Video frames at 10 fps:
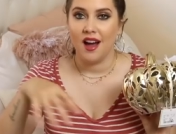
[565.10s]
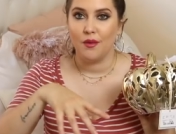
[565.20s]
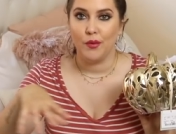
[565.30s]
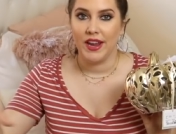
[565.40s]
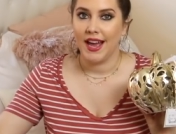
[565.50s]

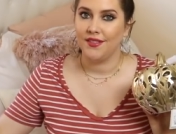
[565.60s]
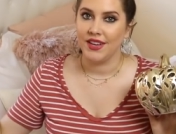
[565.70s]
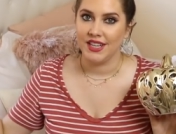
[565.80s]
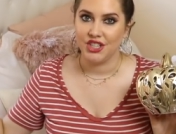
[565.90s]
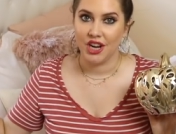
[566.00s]
Um, we have
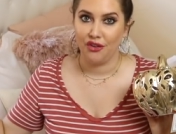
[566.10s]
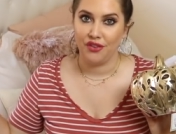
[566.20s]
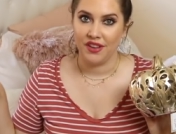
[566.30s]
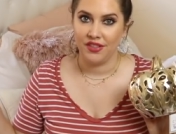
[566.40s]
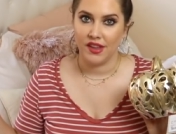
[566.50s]
a shelf
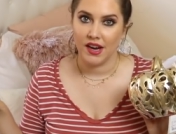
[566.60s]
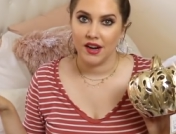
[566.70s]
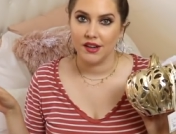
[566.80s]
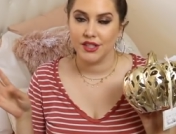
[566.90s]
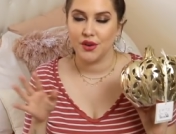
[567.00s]
in
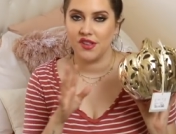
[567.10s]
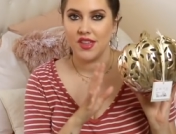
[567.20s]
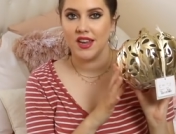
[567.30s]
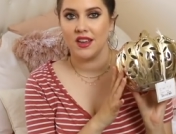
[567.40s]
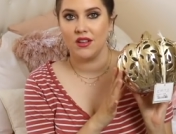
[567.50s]
there so I
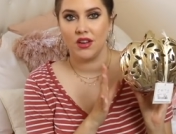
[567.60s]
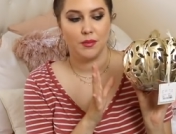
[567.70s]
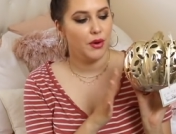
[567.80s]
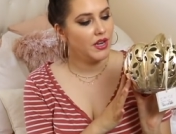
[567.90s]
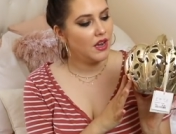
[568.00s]
think it'll
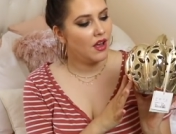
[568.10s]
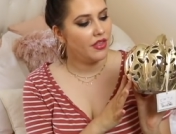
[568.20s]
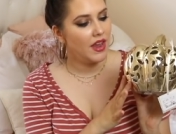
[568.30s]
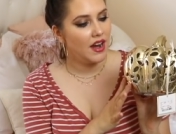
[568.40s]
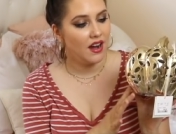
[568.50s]
look pretty
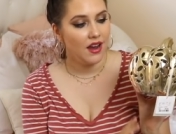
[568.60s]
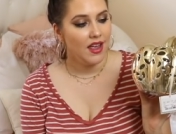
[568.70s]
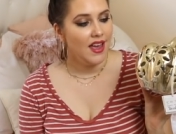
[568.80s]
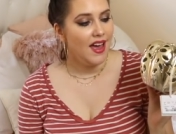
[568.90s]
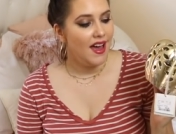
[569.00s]
on there.
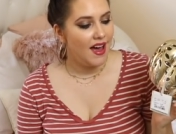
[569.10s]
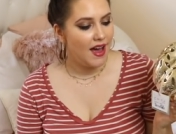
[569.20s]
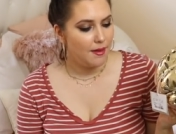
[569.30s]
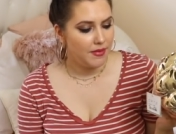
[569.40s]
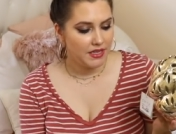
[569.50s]

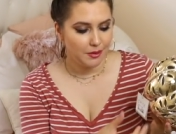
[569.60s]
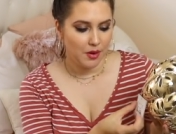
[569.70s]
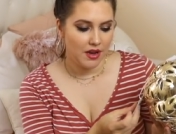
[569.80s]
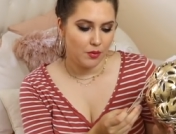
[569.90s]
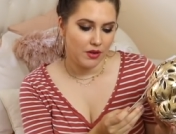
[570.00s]
Um, this
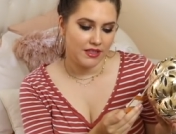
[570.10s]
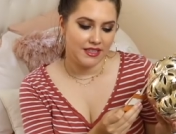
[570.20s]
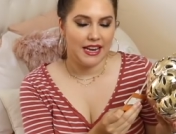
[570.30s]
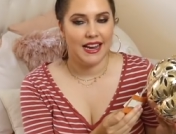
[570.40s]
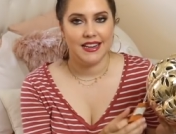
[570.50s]
one was
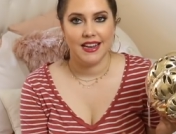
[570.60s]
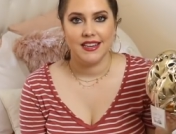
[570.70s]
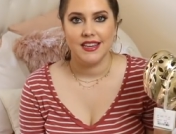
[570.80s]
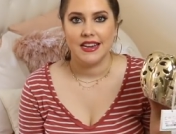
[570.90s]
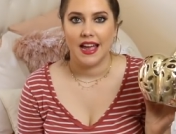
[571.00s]

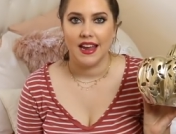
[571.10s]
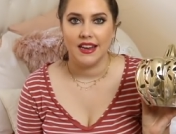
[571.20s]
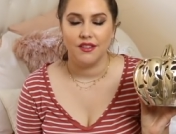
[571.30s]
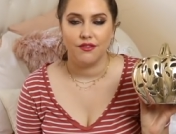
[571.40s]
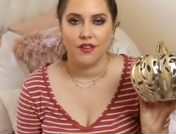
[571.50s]

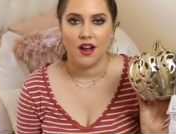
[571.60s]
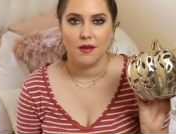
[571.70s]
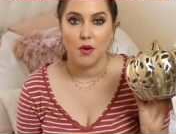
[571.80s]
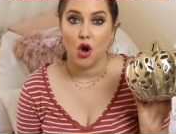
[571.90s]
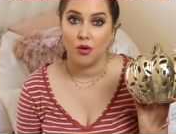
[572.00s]
$9.99
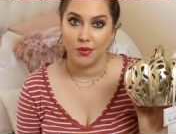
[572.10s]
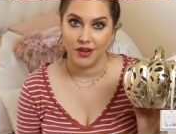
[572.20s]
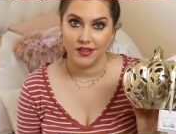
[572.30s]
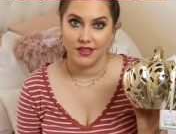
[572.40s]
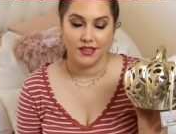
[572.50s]
from
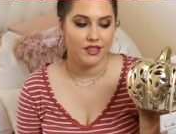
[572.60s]
HomeGoods.